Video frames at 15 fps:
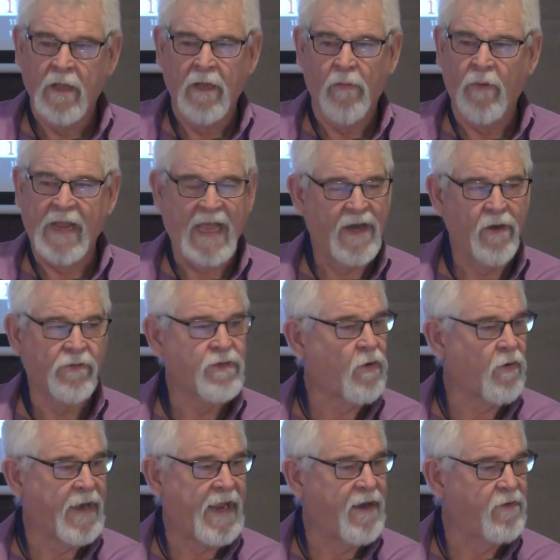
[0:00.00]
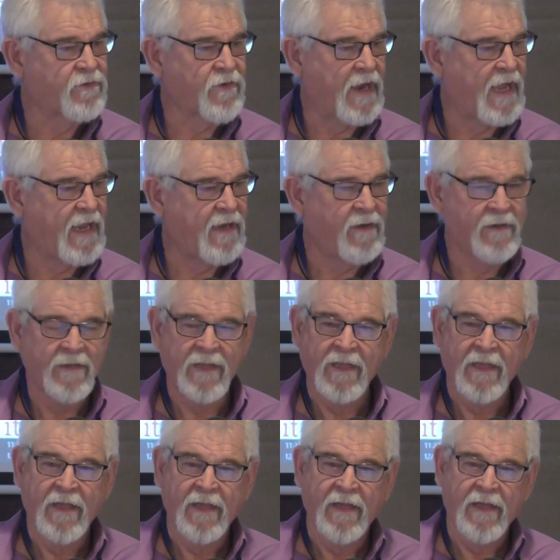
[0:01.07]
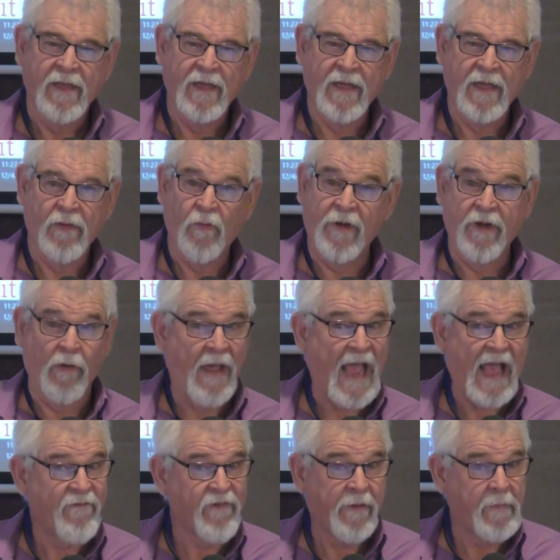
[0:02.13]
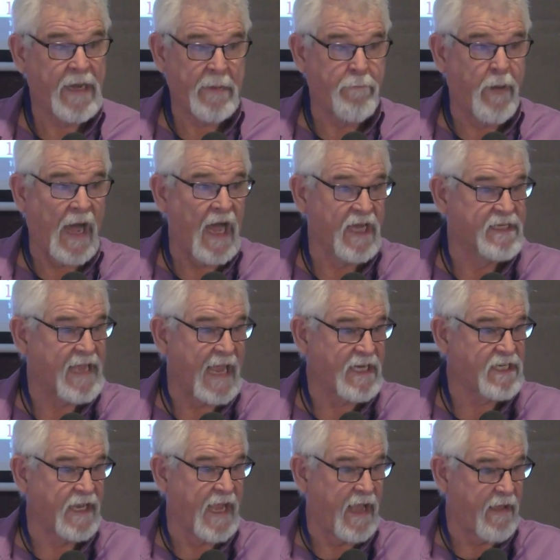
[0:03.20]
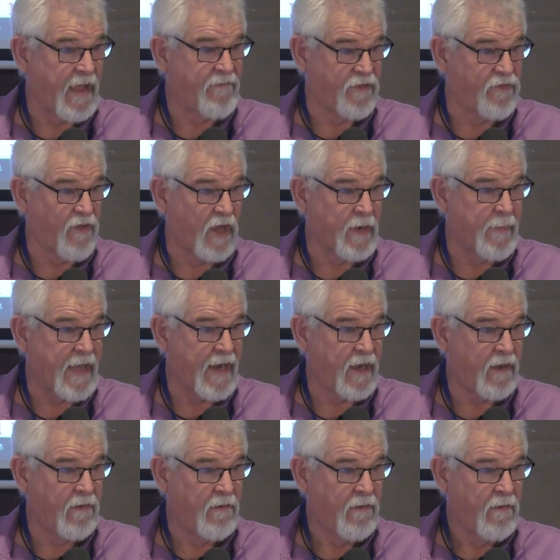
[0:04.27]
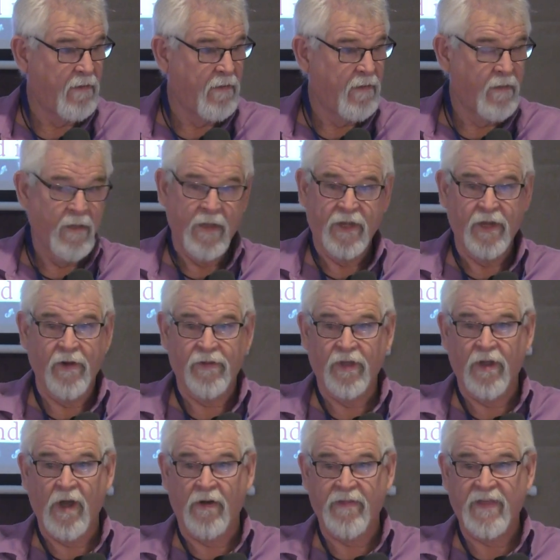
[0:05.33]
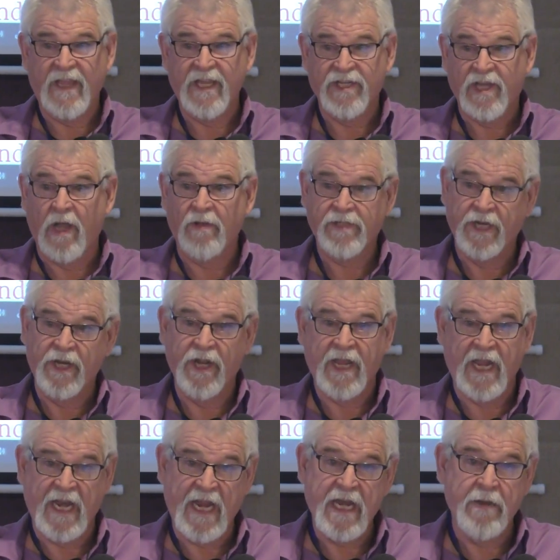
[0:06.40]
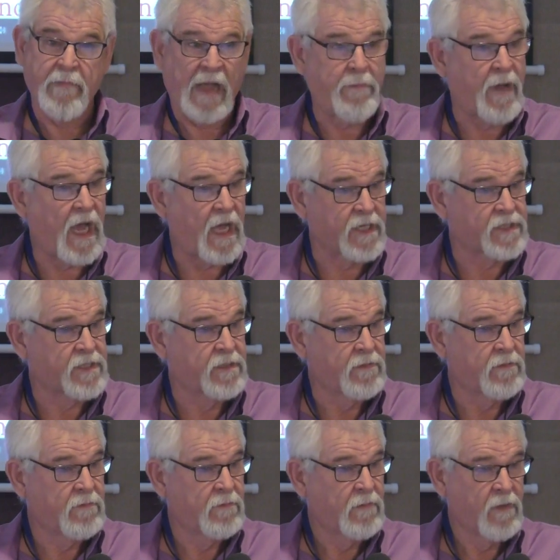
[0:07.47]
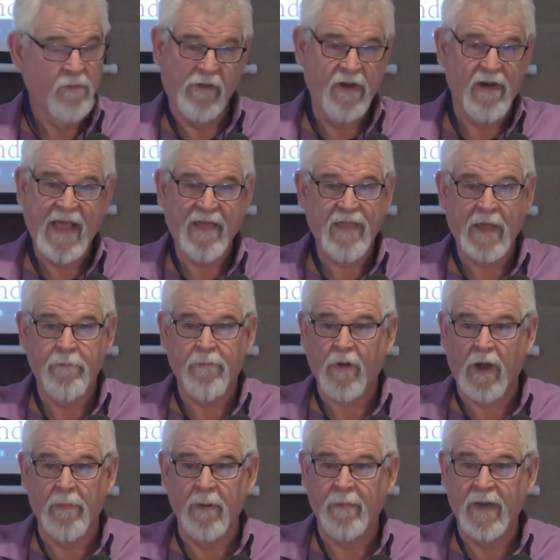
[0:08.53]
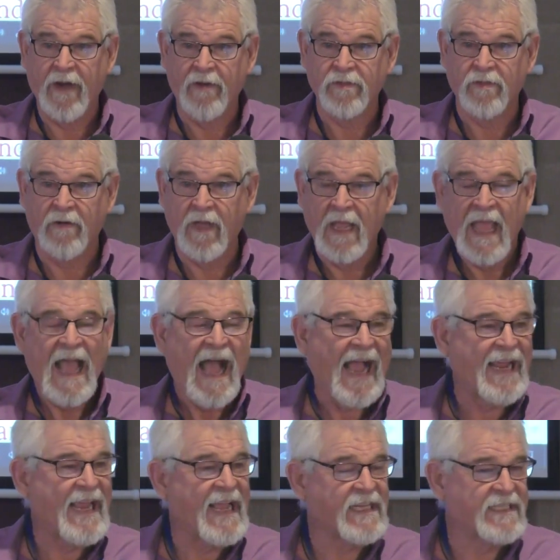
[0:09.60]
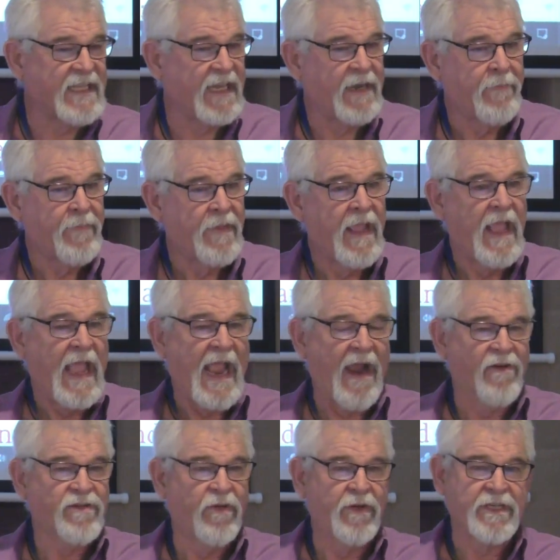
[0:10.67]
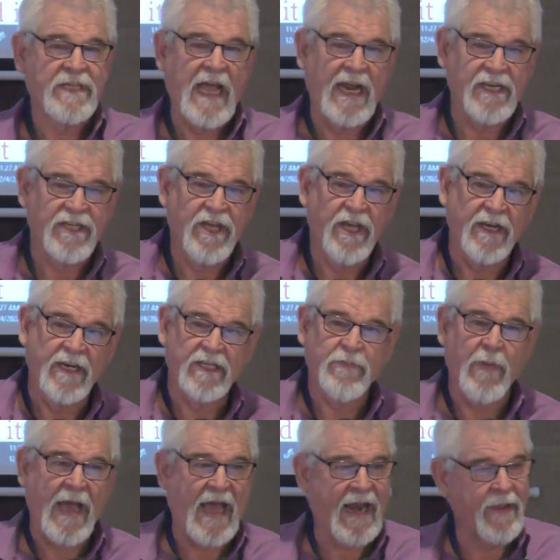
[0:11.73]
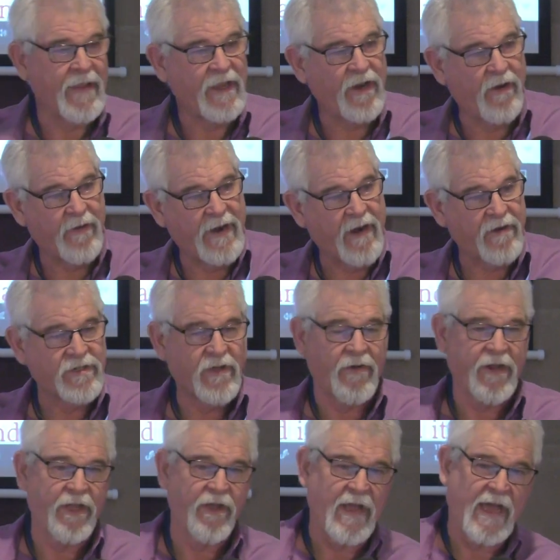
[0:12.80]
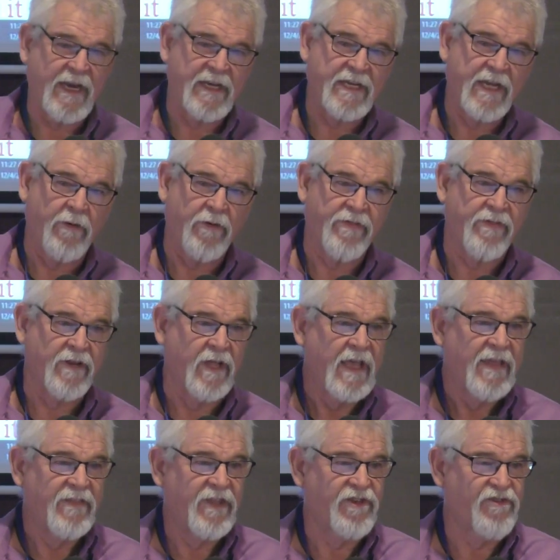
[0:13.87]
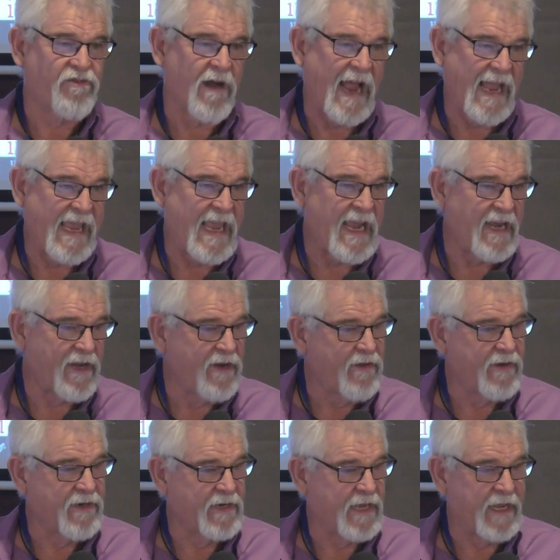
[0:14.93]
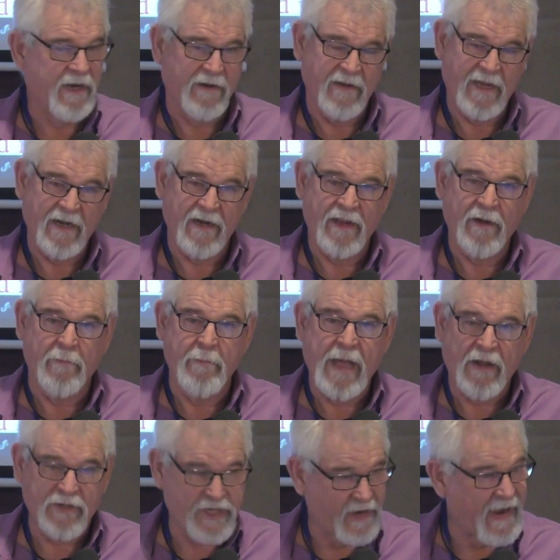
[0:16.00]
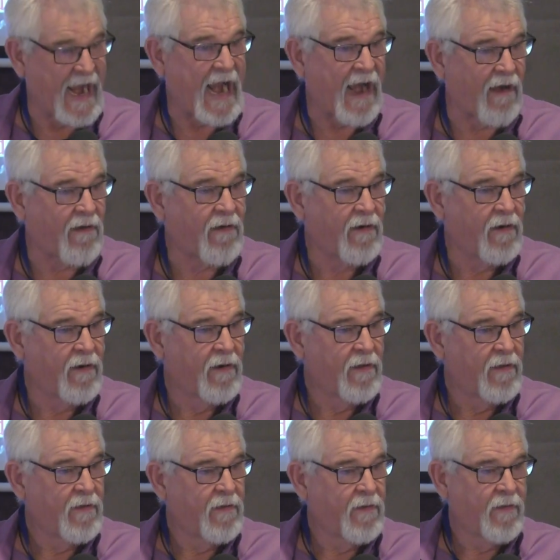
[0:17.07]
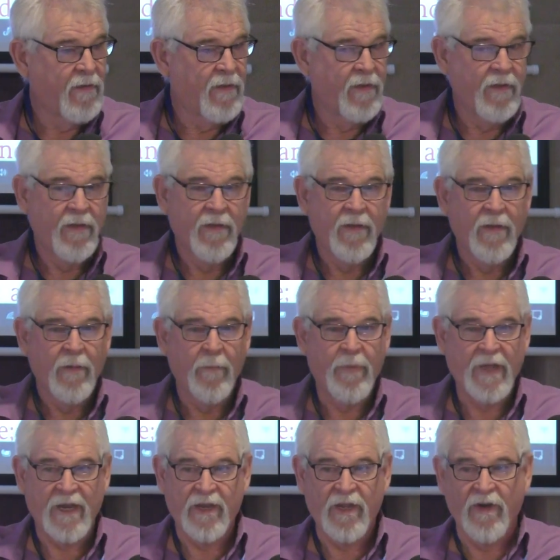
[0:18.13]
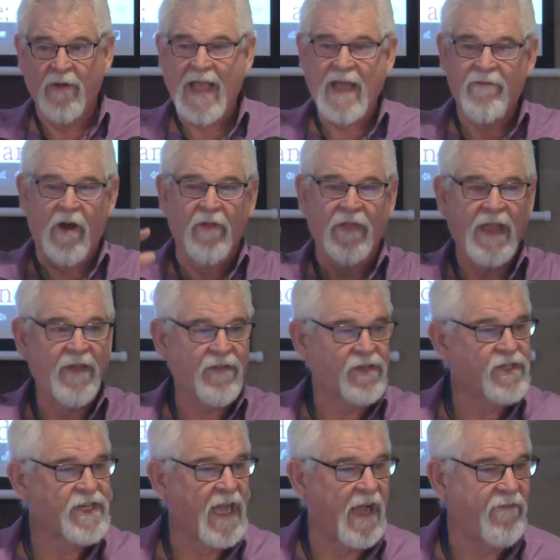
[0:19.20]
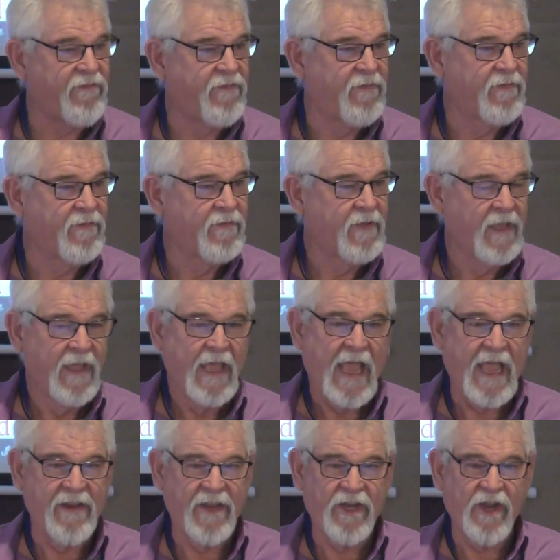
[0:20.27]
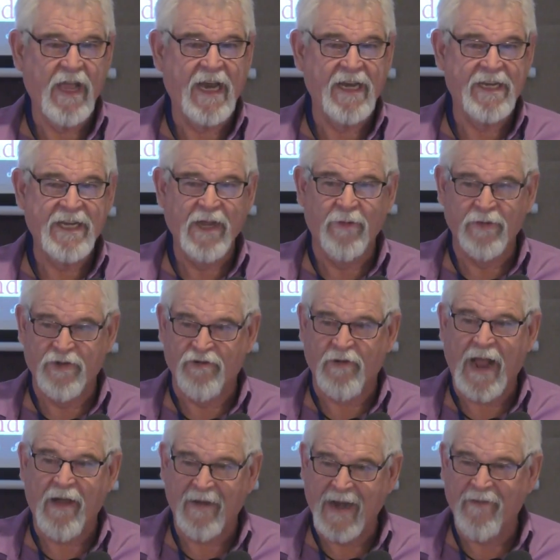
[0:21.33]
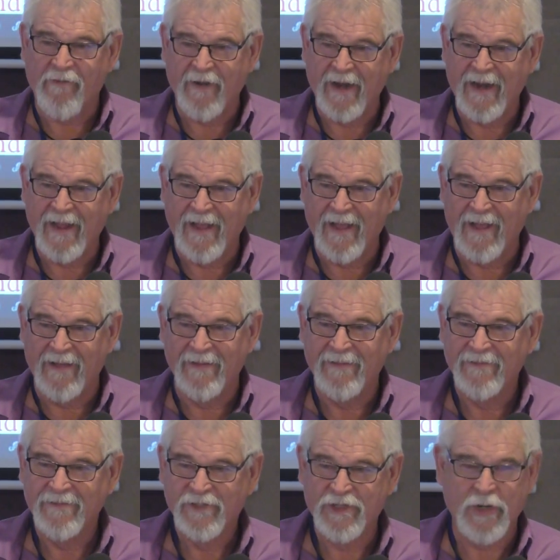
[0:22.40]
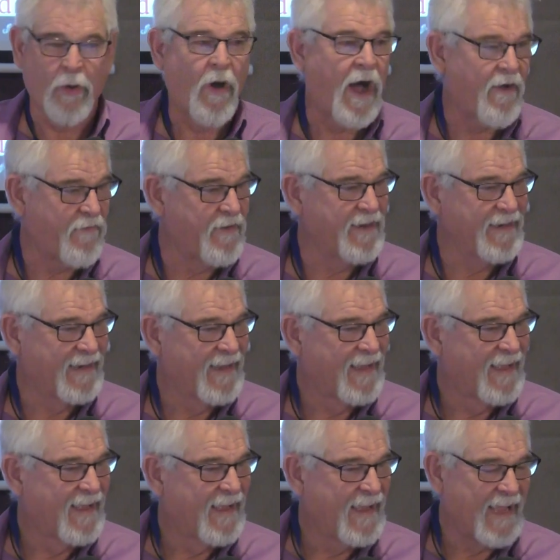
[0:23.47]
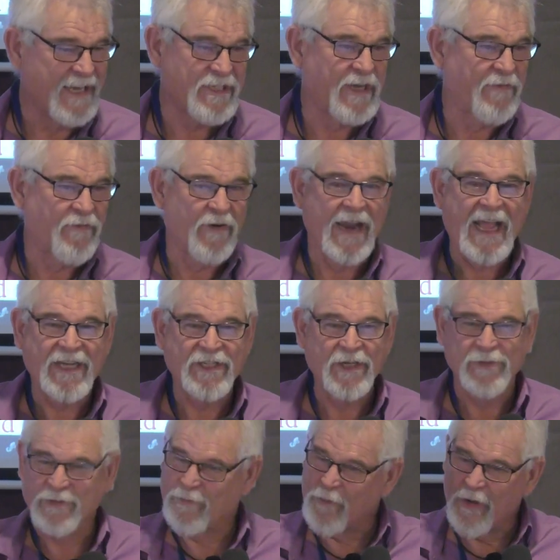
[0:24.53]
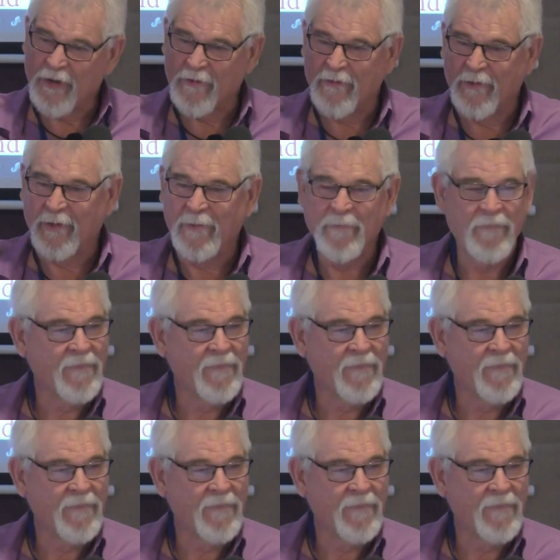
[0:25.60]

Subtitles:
We got no tornadoes, right? We don't have very many bugs, actually. Have you thought about it? You know, you go to the East Coast and you get eaten by bugs. We don't have that problem in Arizona. I guess that Arizona's got its good and its bad. You know, in Arizona, you got to deal with the dry heat. You know, it'll melt your hair. But you don't have all the other stuff. And then you got to deal with drought every so often, except for last year. It was wonderful.